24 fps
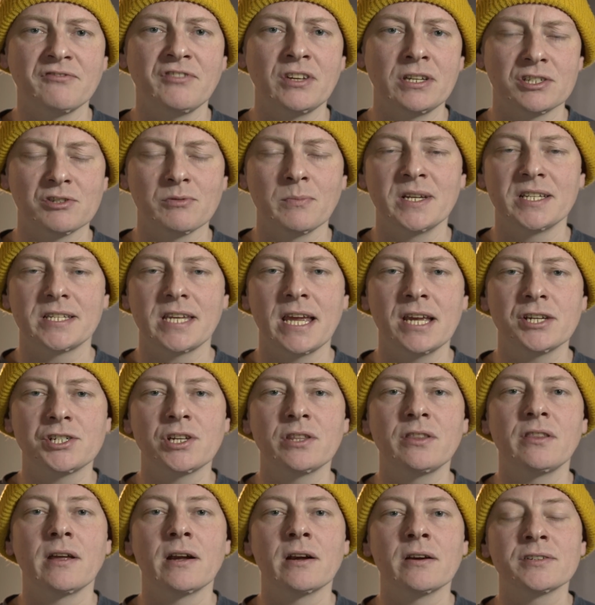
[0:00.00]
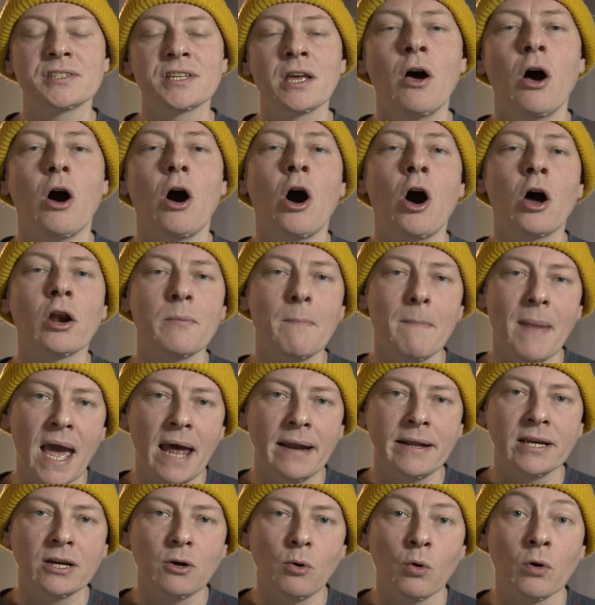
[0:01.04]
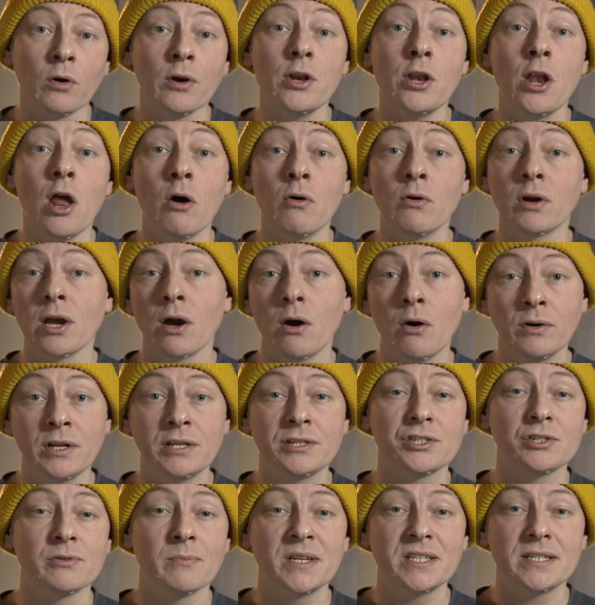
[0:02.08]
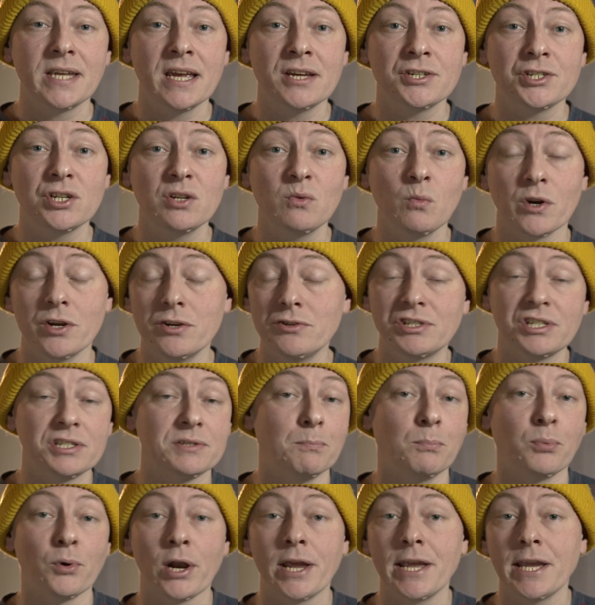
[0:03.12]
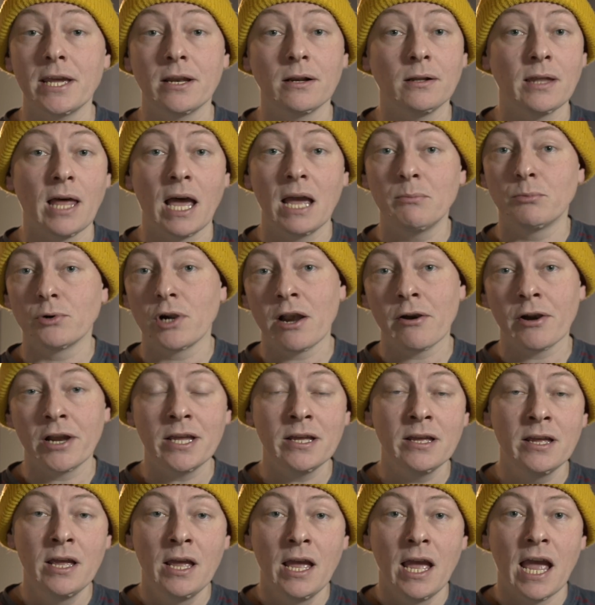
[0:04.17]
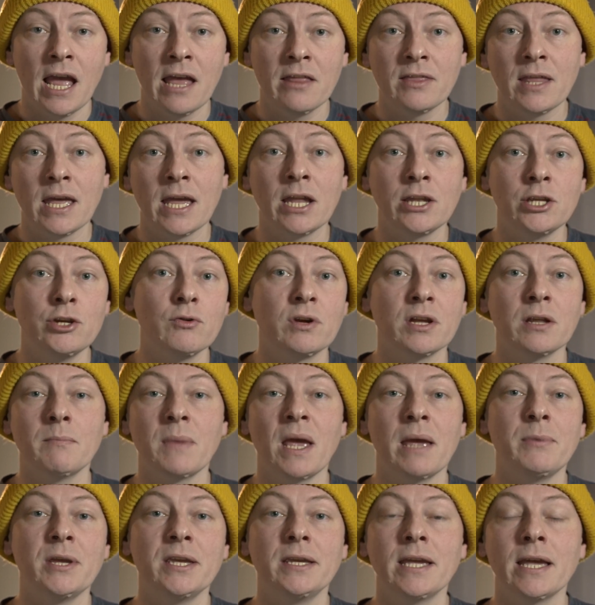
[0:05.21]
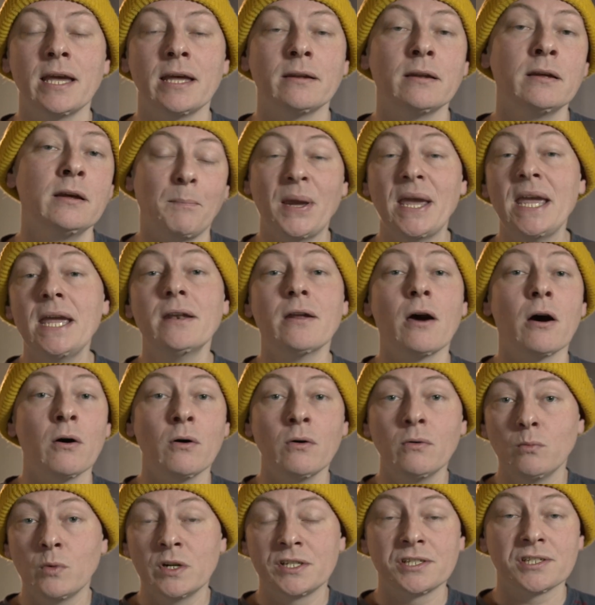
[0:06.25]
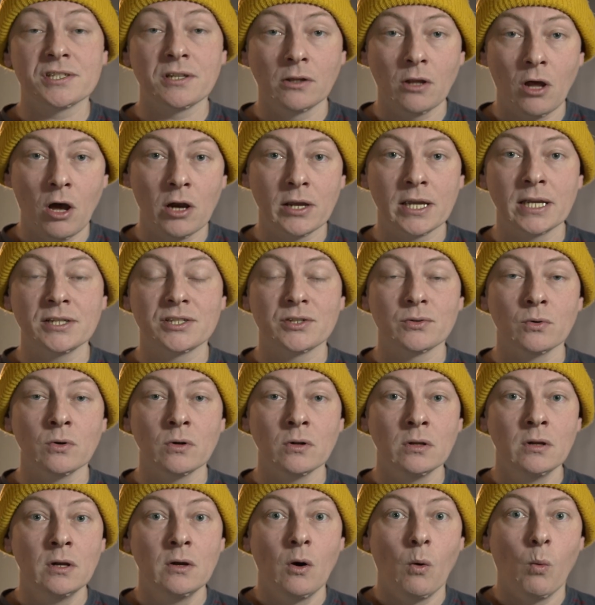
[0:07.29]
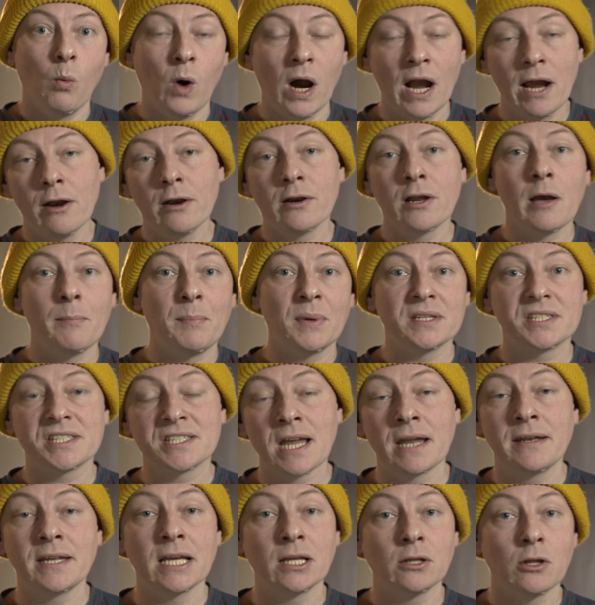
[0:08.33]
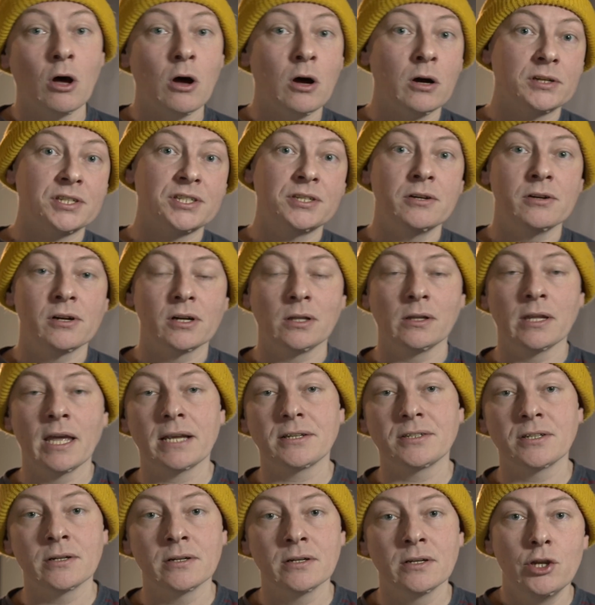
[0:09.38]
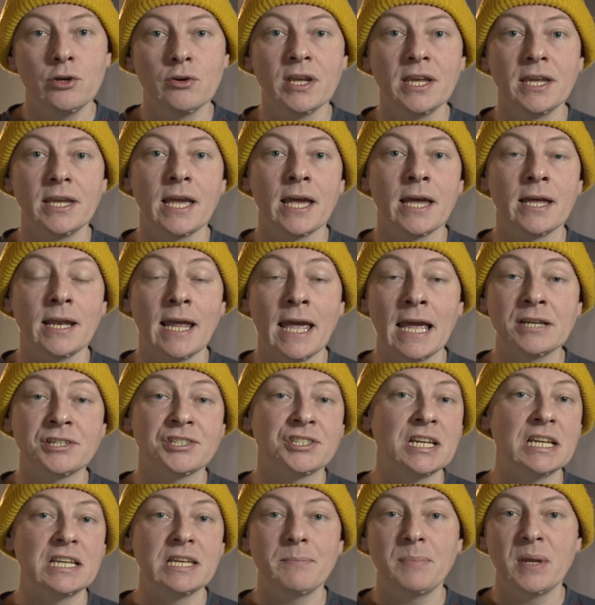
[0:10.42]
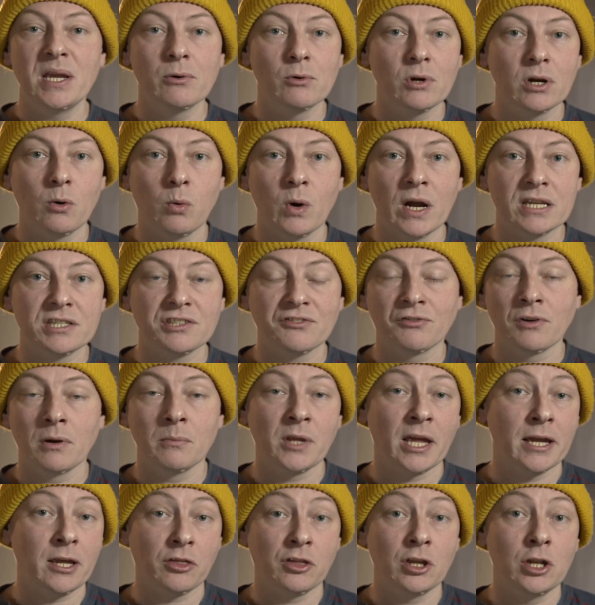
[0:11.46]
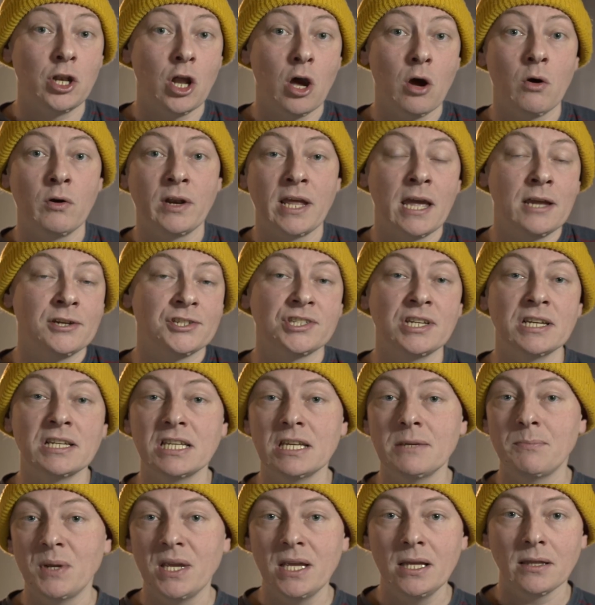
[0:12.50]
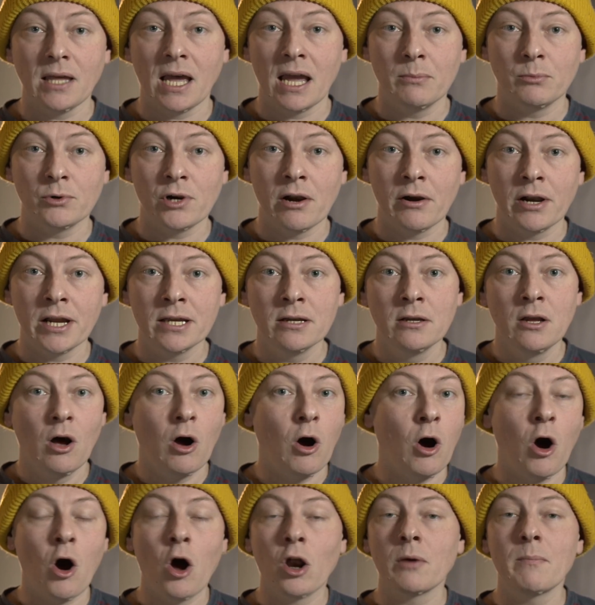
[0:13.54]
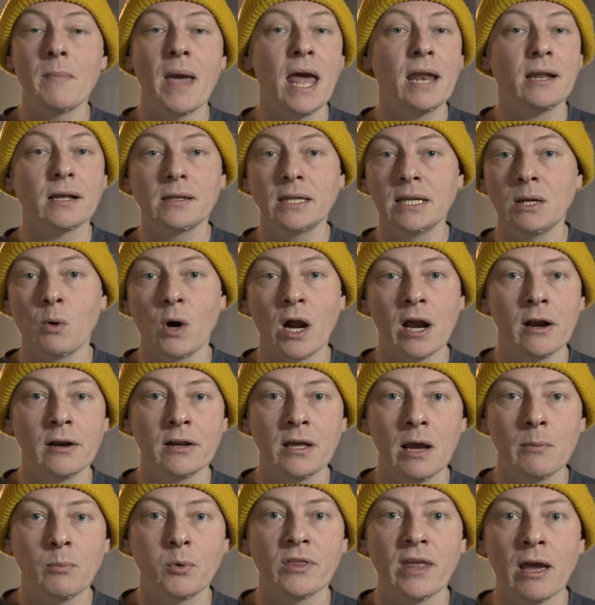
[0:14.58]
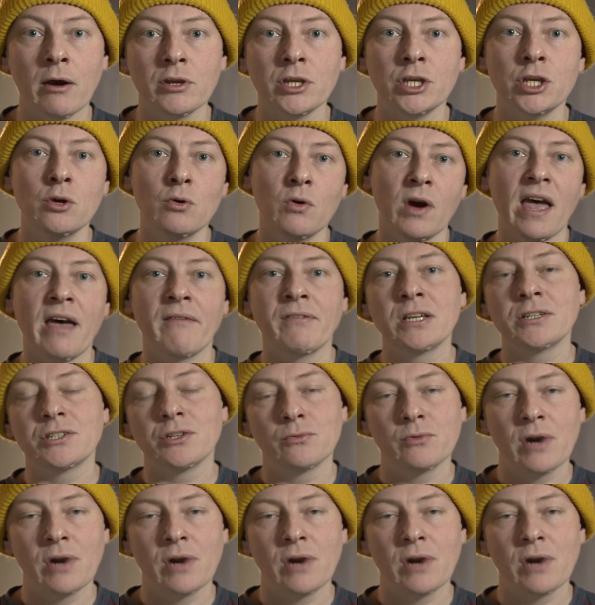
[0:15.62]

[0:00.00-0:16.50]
of instrumentation. There's automatic or no-code instrumentation, where you just bring in a library, and then you can maybe get Pino, which is a logging tool, wired up and sending logs to your collector. You can get HTTP requests from like the Node HTTP library, automatically wired up without you having to